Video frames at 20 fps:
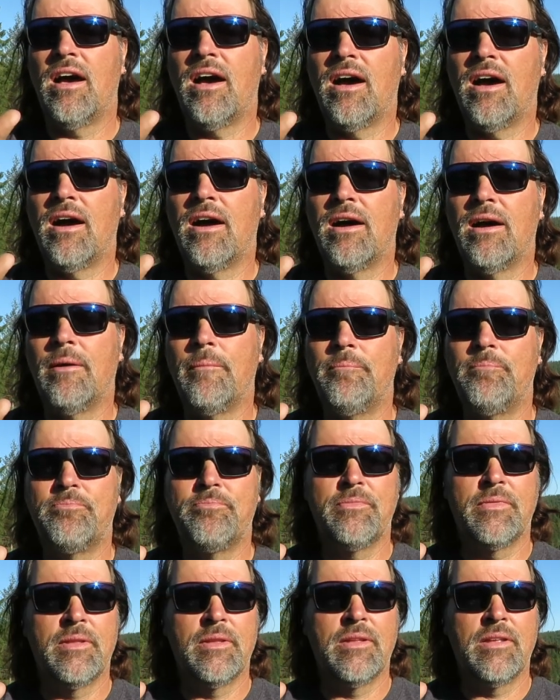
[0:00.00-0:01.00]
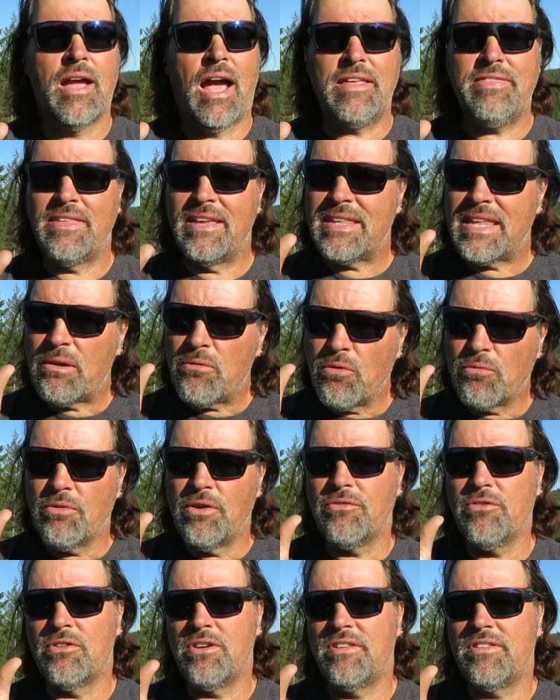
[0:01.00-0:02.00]
um, I think they were
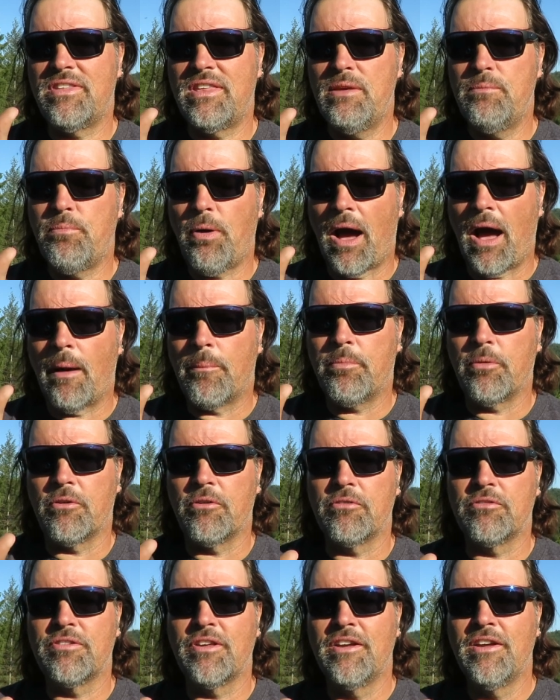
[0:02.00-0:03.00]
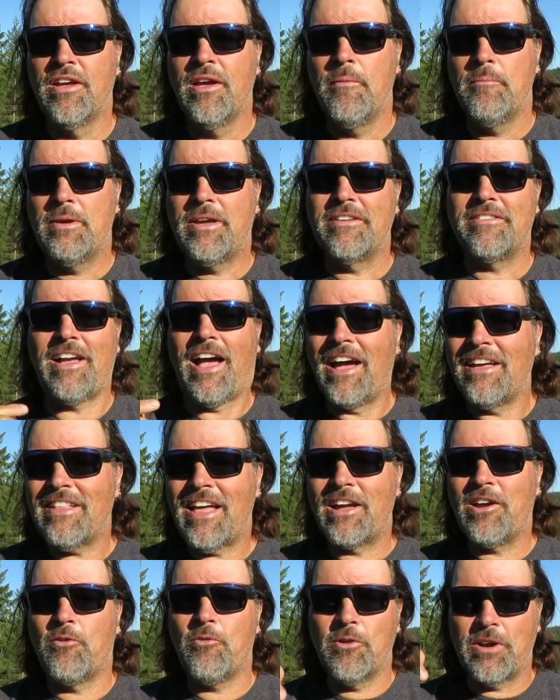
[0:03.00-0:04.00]
River2Sea poppers because I
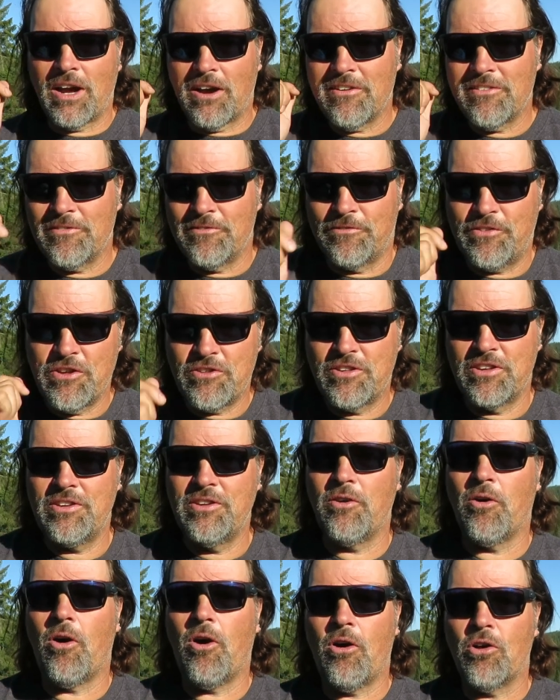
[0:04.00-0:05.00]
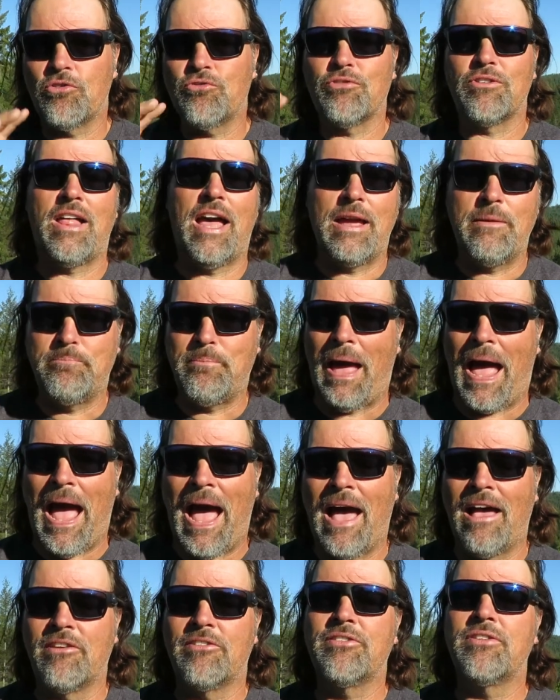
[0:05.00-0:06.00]
like going out and fishing, you know, ultralight
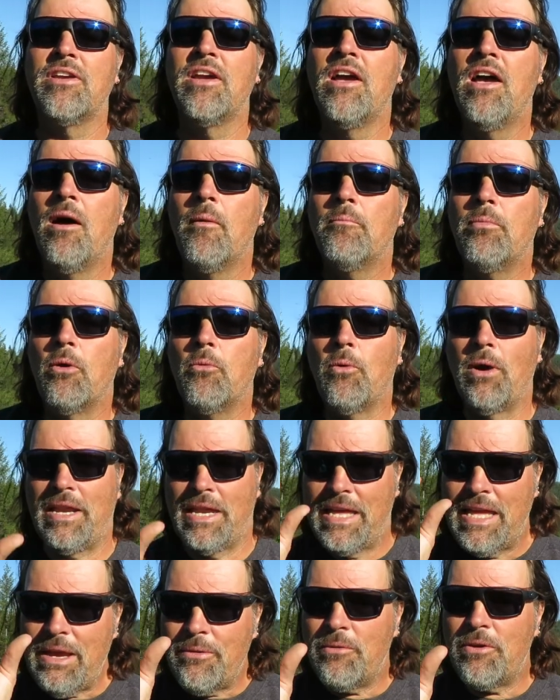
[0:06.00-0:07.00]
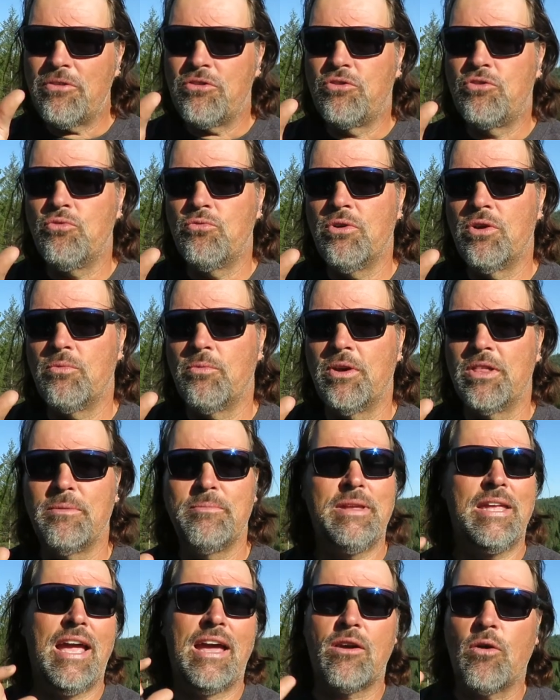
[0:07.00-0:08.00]
bass. But what he was doing with
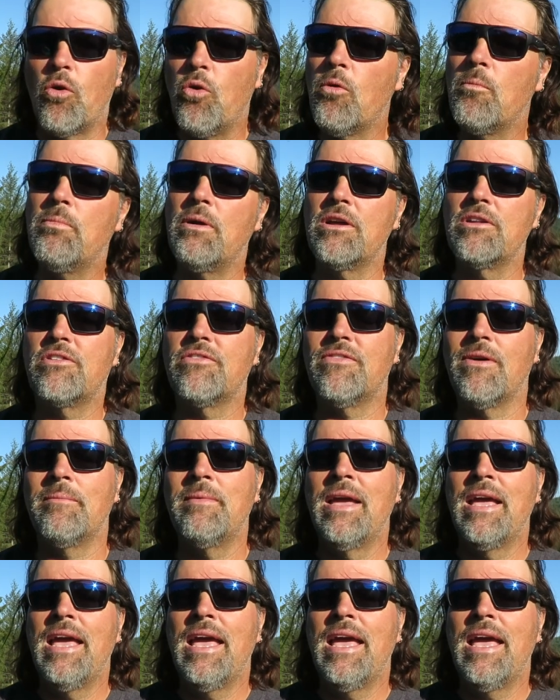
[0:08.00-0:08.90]
them, he had a whole bunch of them,